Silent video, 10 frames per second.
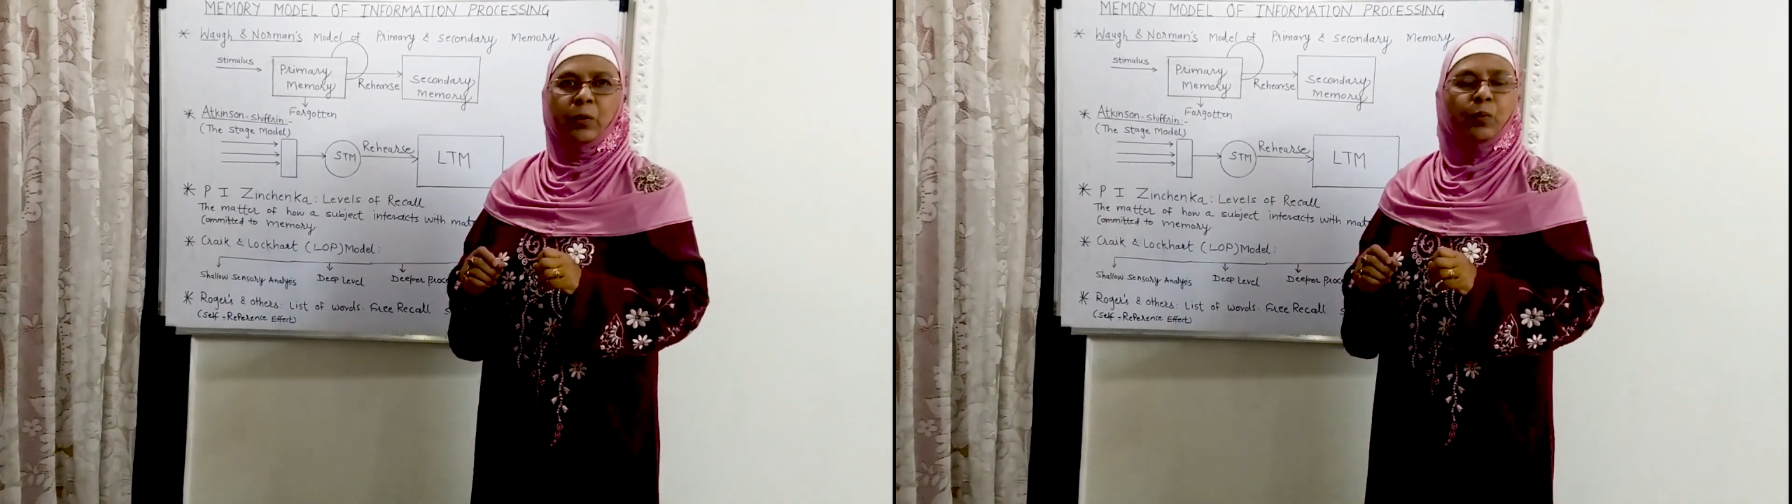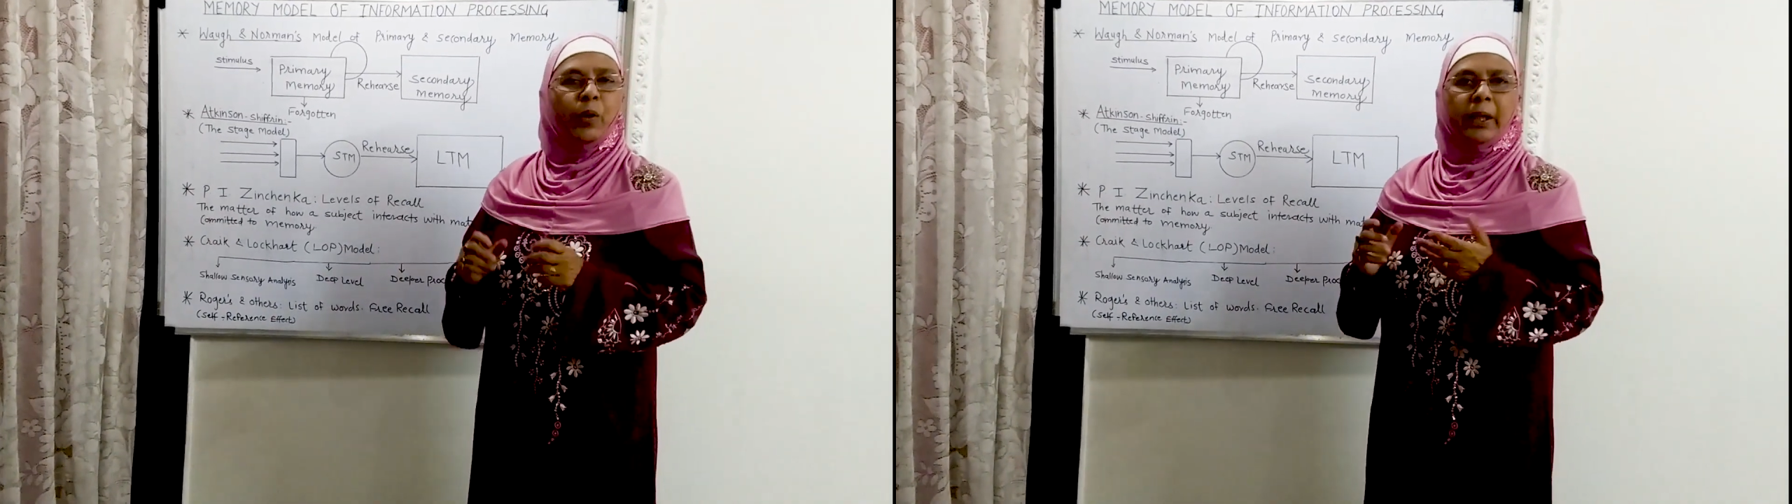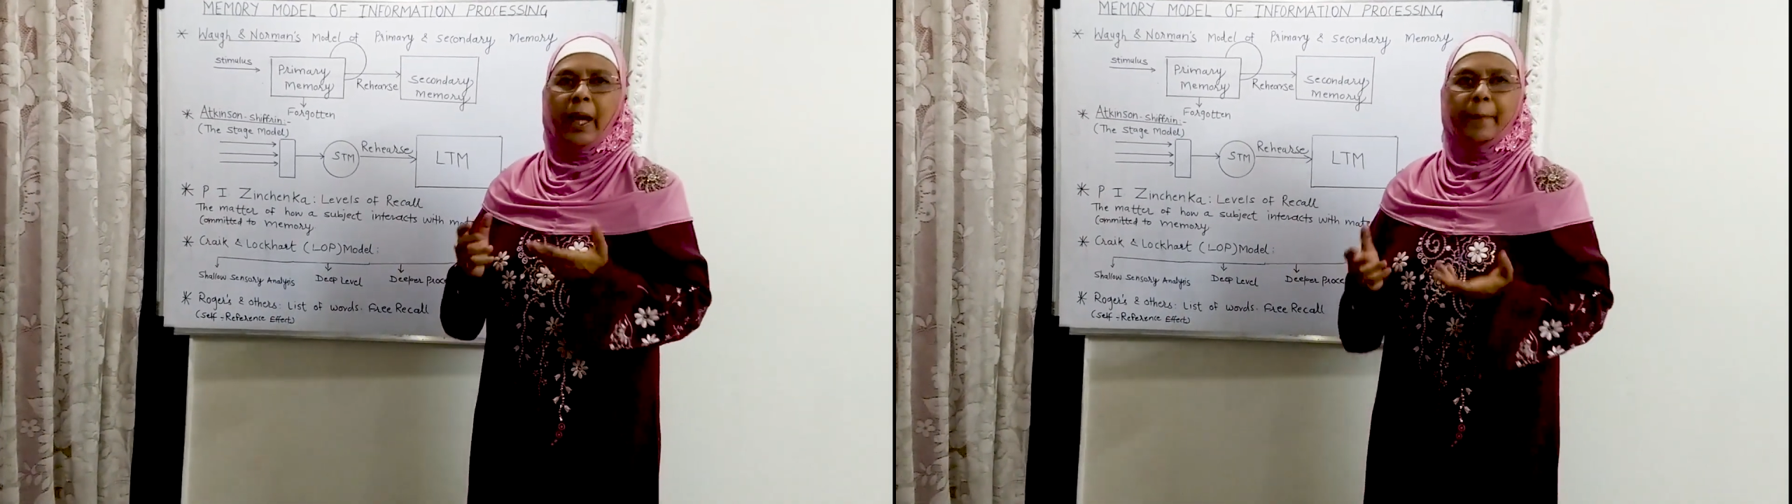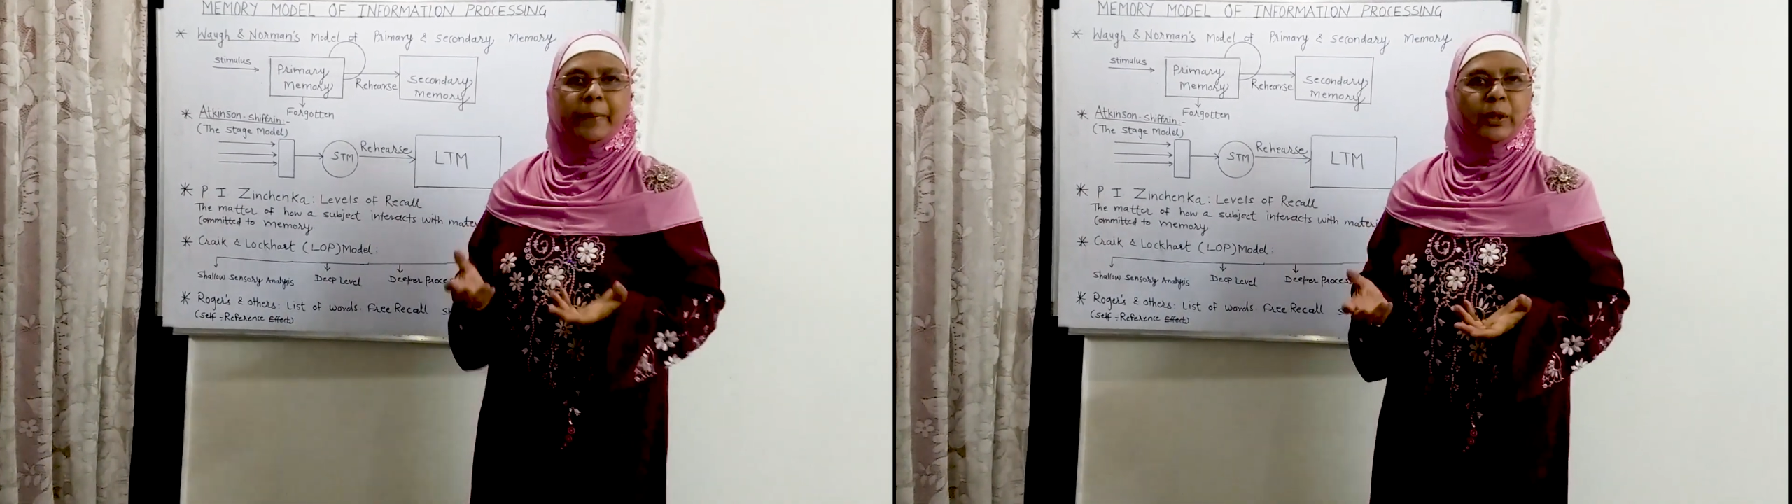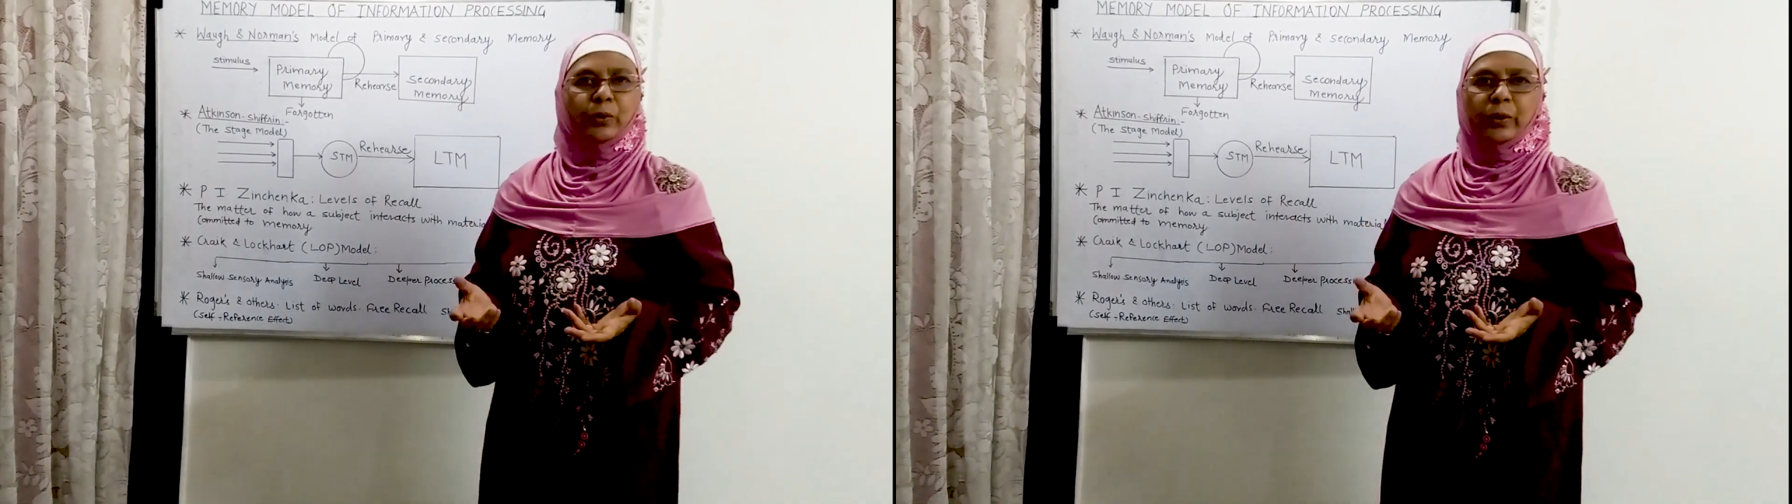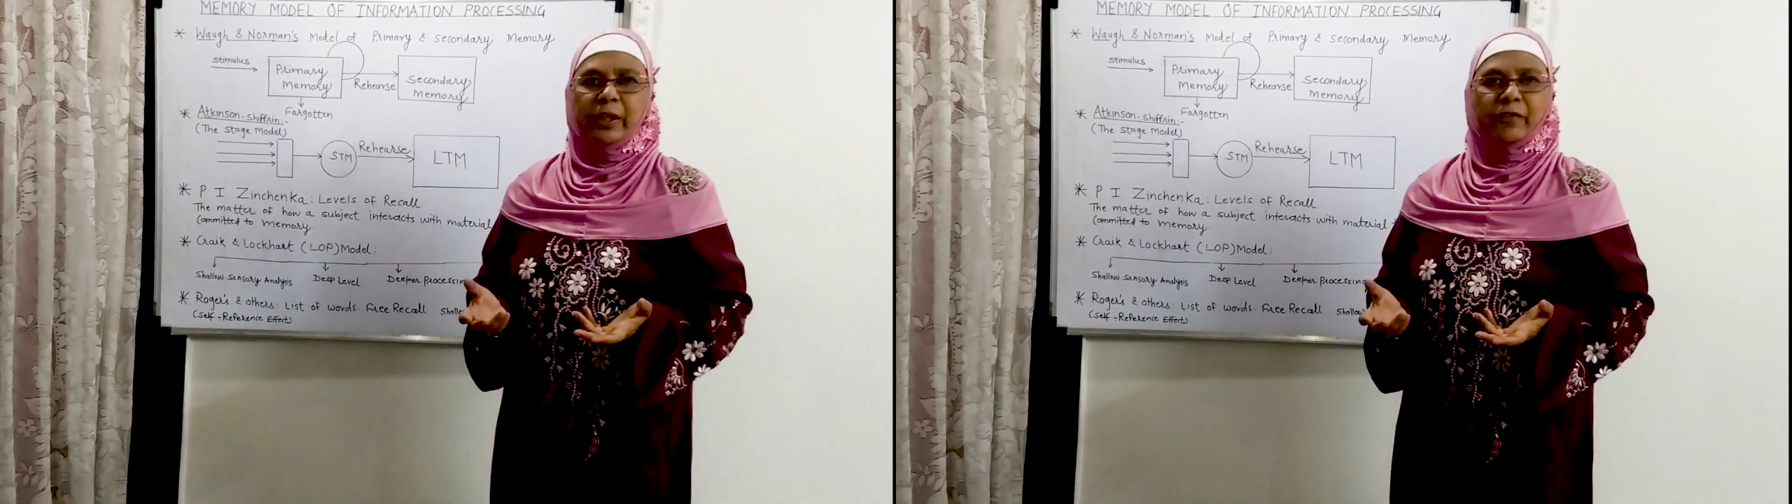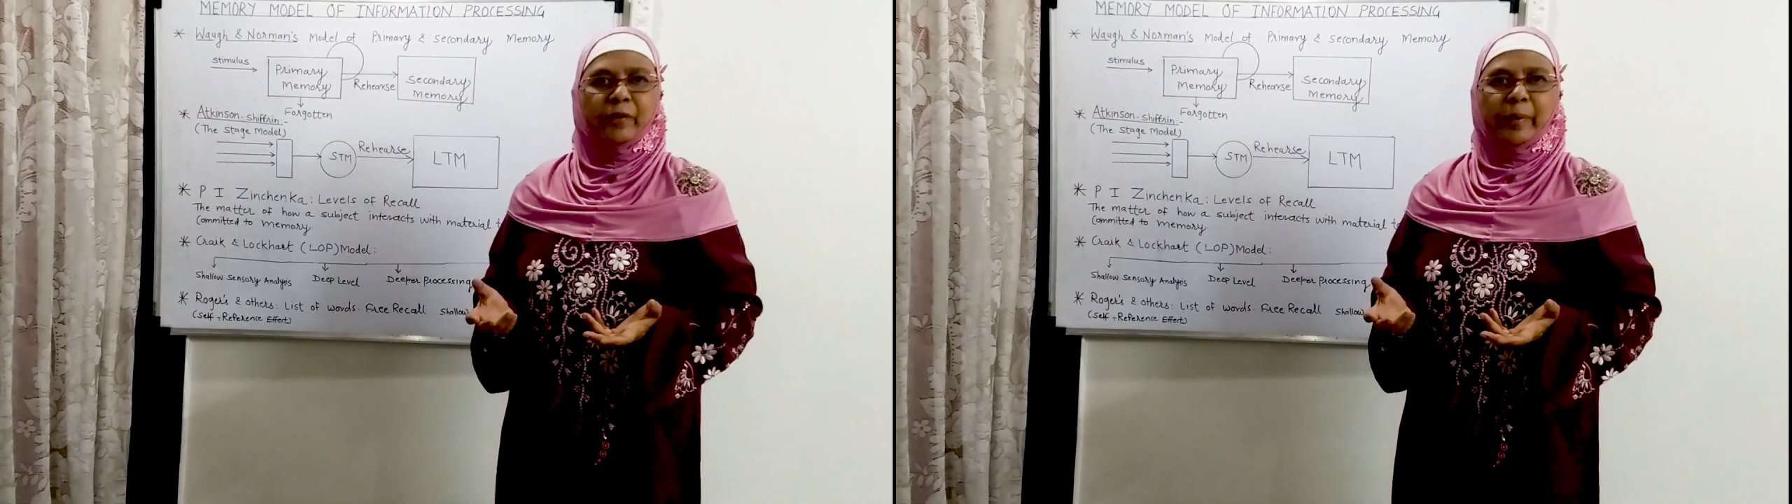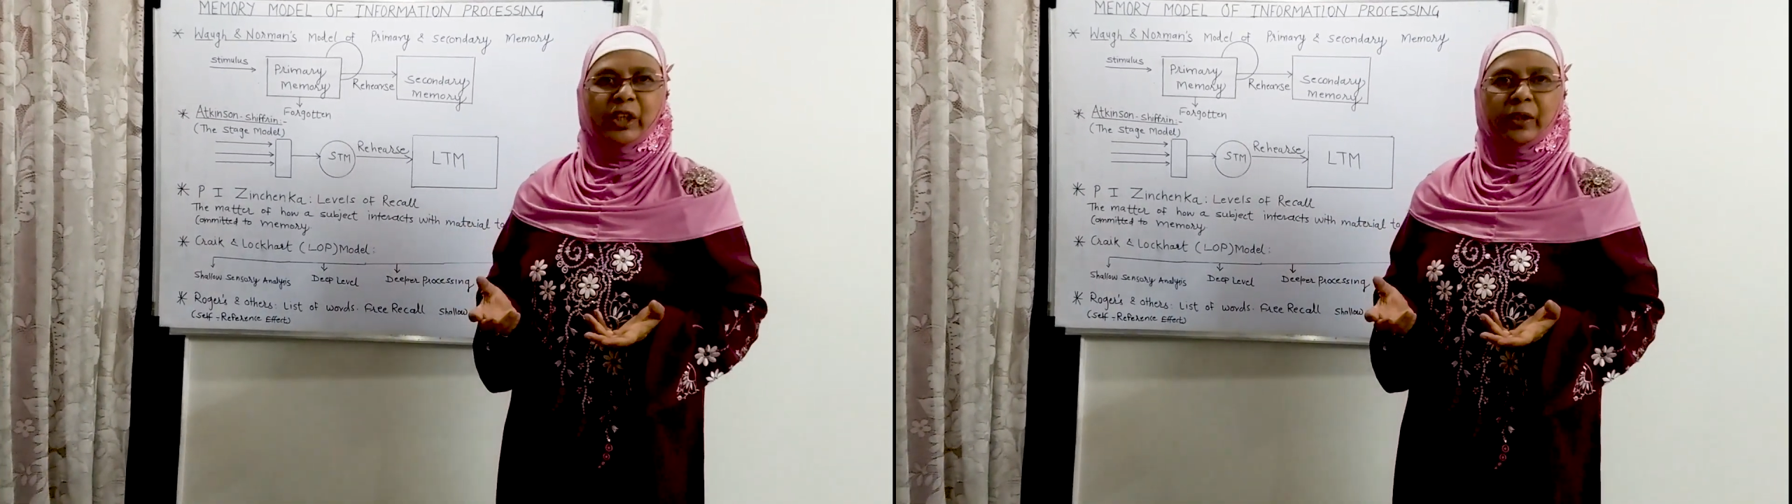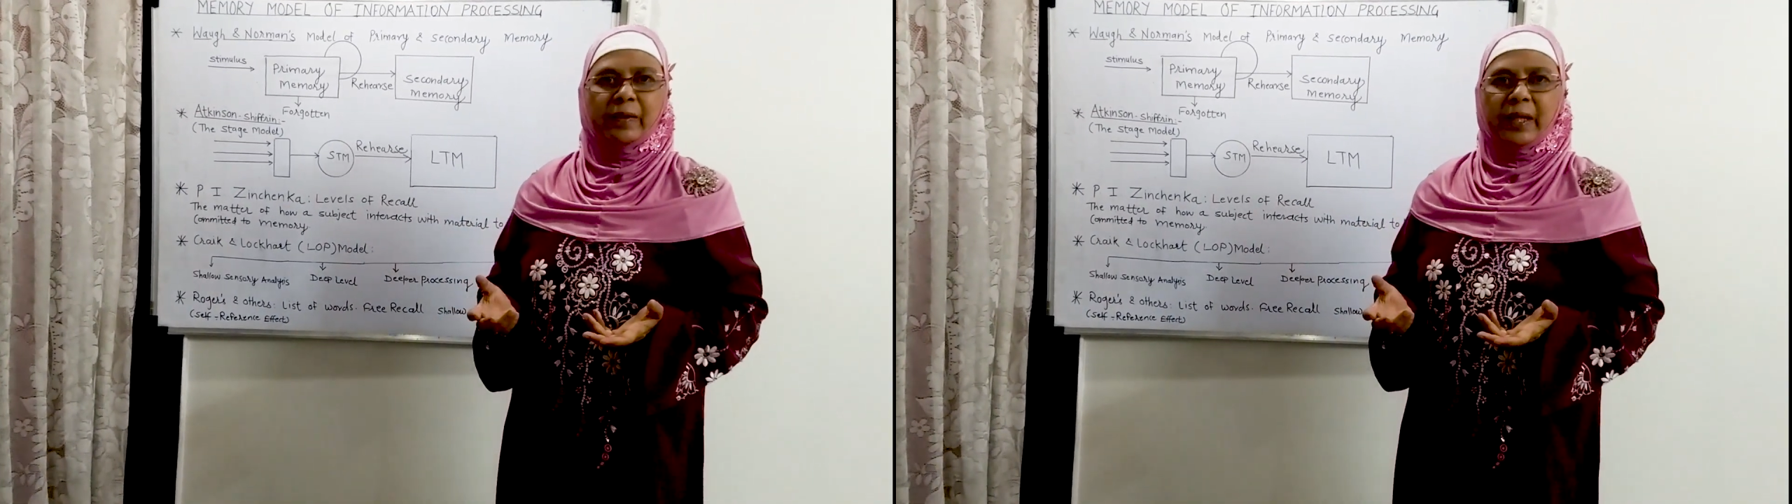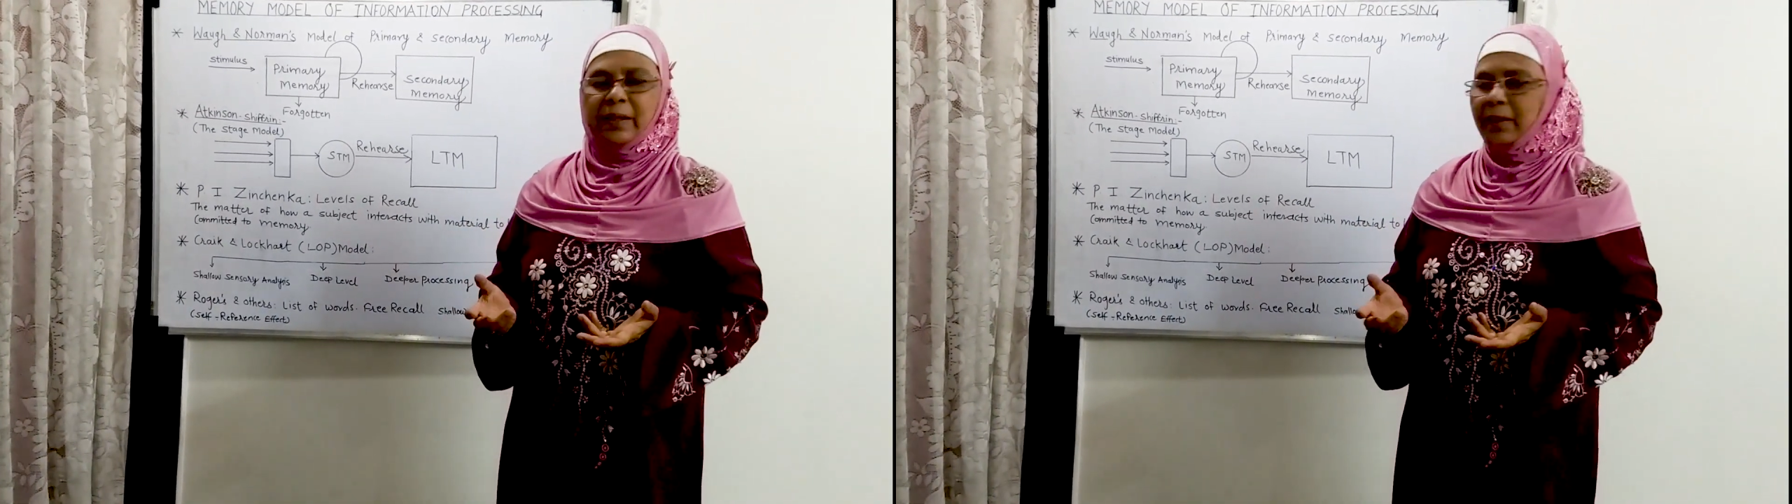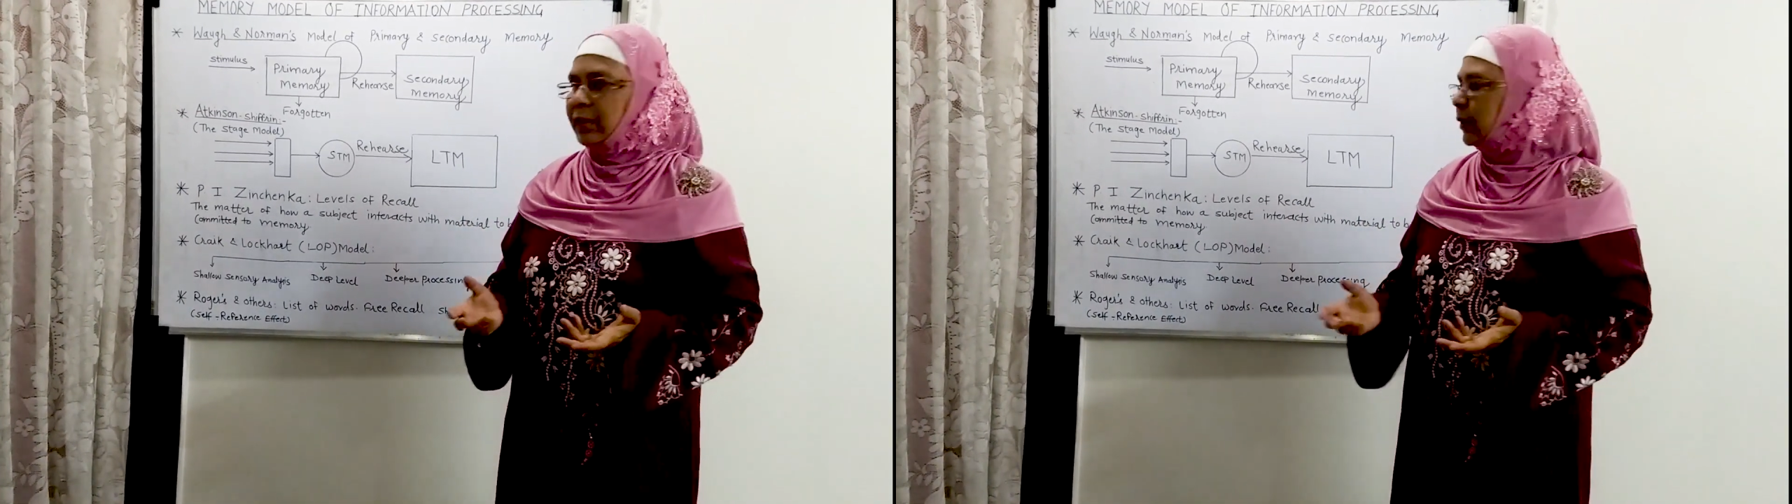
What happens to the information then here?